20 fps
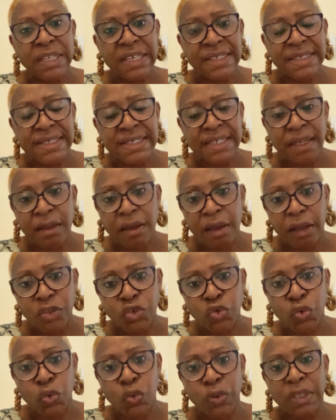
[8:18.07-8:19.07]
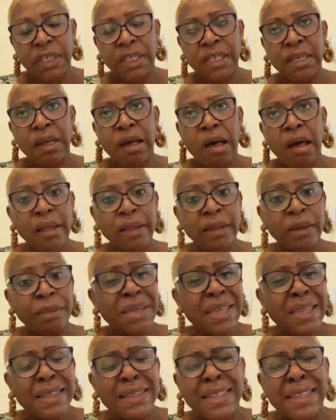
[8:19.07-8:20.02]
They still controlled the economy.